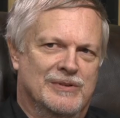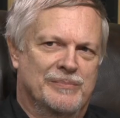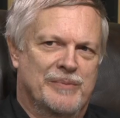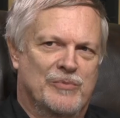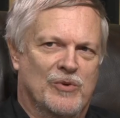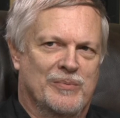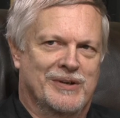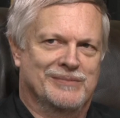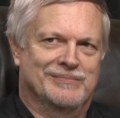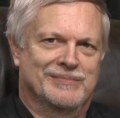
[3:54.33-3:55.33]
little bit more
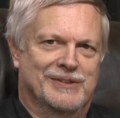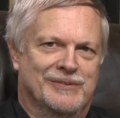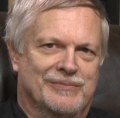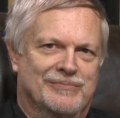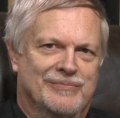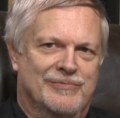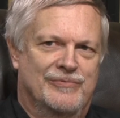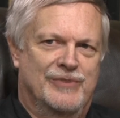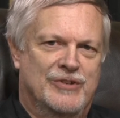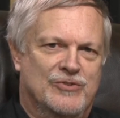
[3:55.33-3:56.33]
about you know
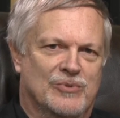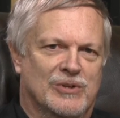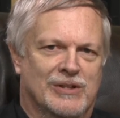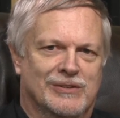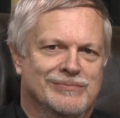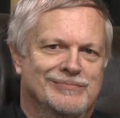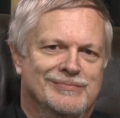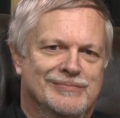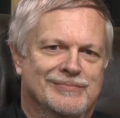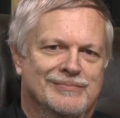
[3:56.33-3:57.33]
visual
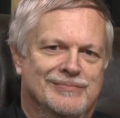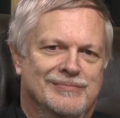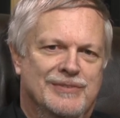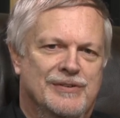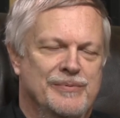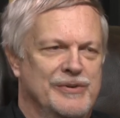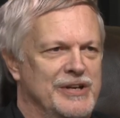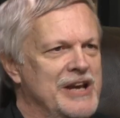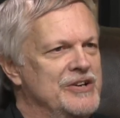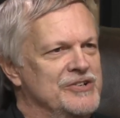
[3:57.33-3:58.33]

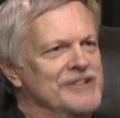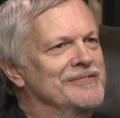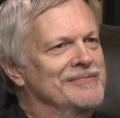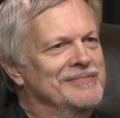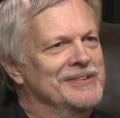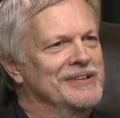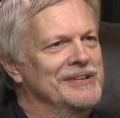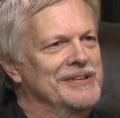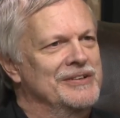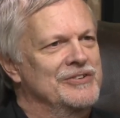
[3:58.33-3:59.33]
communication
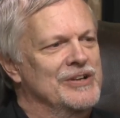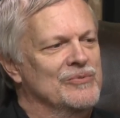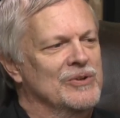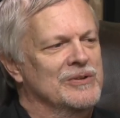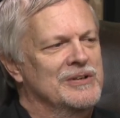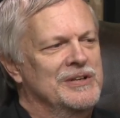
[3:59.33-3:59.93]
uh, in general.